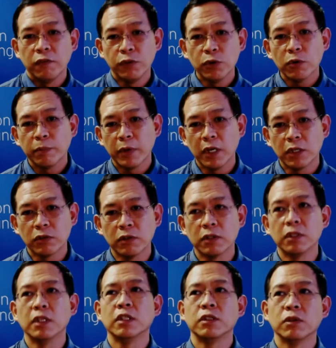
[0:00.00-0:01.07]
fuel
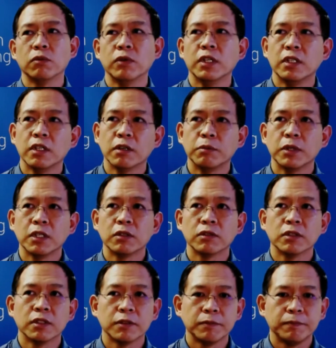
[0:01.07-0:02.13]
patrons into retail
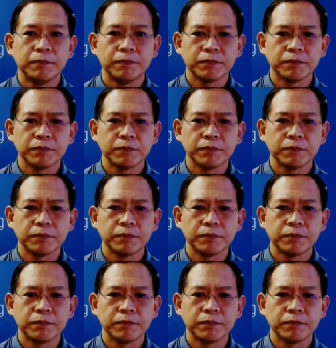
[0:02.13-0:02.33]
patrons?